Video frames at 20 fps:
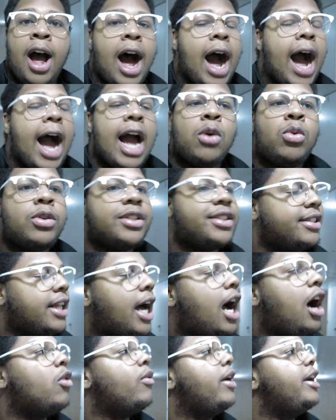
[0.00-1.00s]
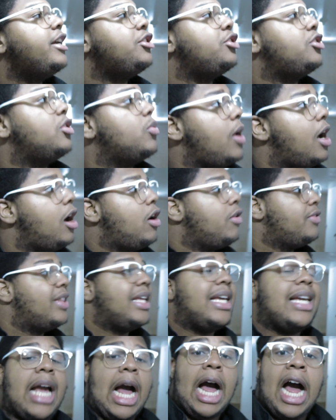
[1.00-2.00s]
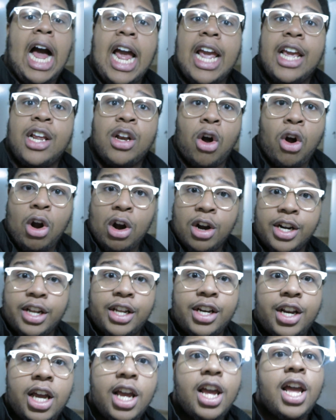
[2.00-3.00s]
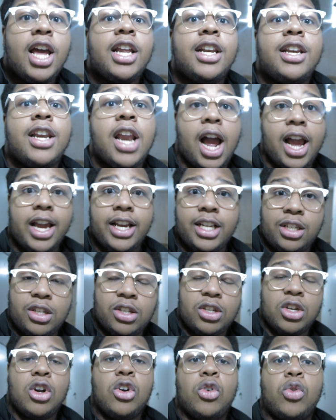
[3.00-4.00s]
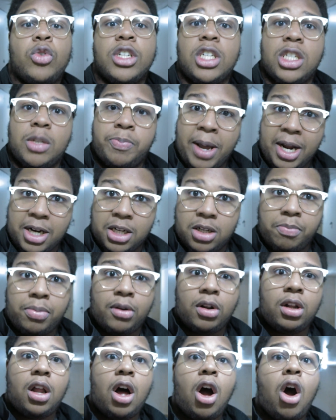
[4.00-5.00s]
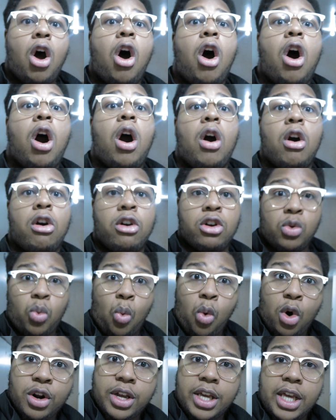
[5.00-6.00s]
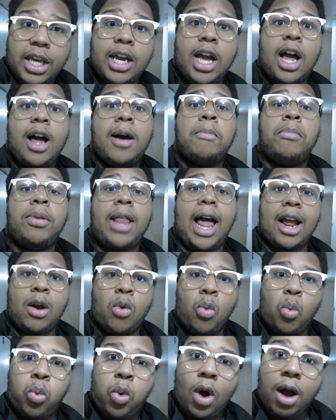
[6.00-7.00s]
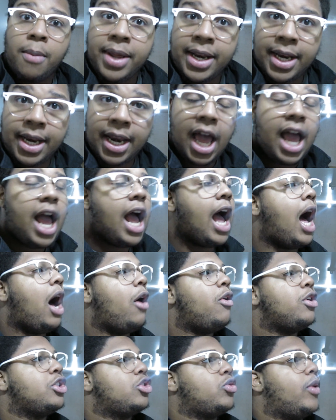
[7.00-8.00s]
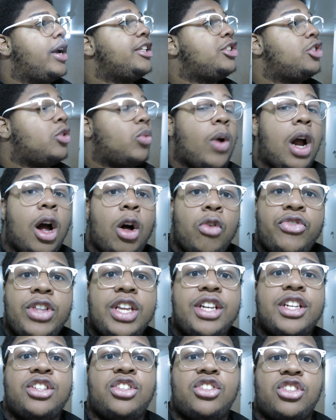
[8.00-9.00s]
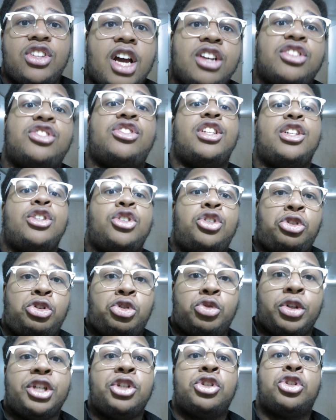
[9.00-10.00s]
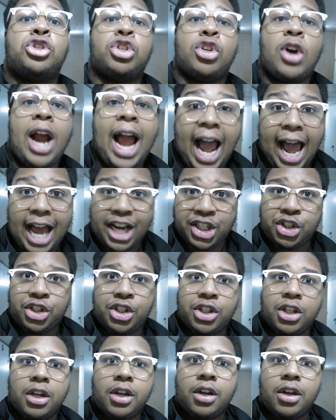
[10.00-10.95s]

I was not raised around the kind-hearted, nice, respectable, hard-working black woman. I was raised around the disgusting street trash.